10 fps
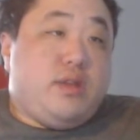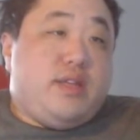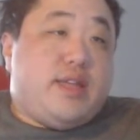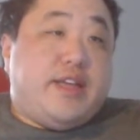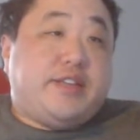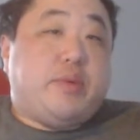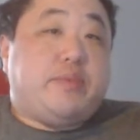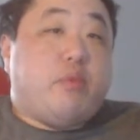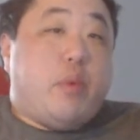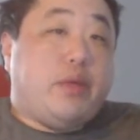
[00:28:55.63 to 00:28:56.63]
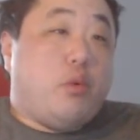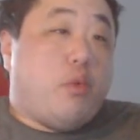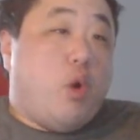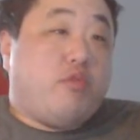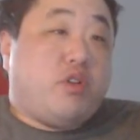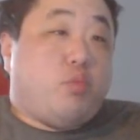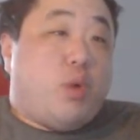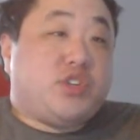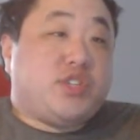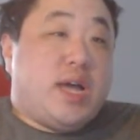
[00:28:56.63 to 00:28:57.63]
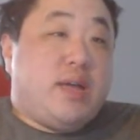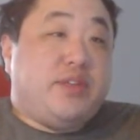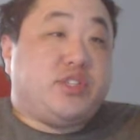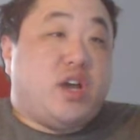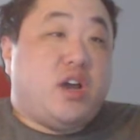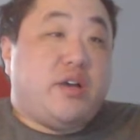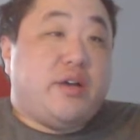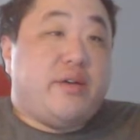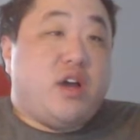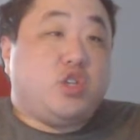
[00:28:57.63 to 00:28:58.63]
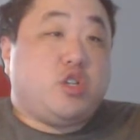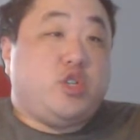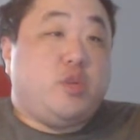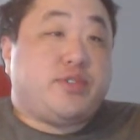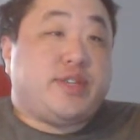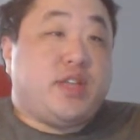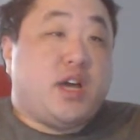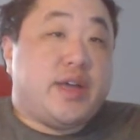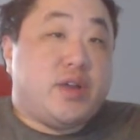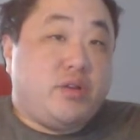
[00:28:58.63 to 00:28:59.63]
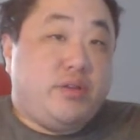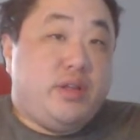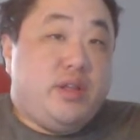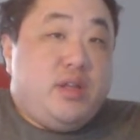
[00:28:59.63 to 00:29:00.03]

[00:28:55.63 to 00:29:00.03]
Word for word: As we went over, watch time is 102% higher.